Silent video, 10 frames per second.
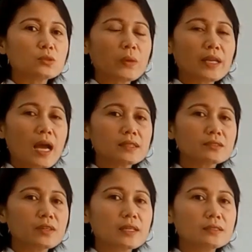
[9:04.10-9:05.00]

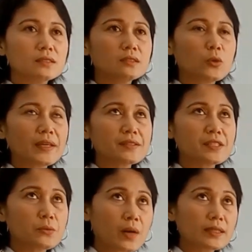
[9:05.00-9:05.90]

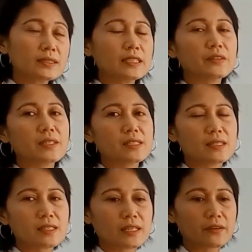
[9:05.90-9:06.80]
121 degrees
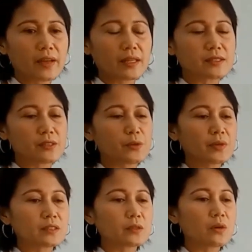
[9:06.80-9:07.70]
centigrade. So you
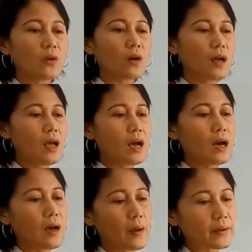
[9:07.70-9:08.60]
can
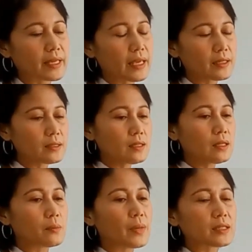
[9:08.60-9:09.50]
kill
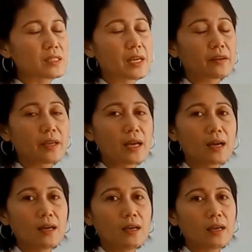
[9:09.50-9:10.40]

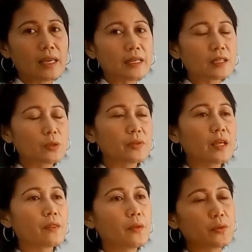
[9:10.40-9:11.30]
bacteria,
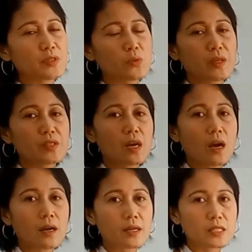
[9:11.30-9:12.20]
including those which
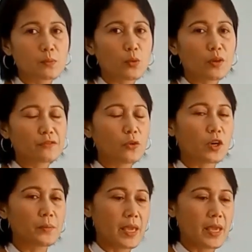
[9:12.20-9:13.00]
are spore forming.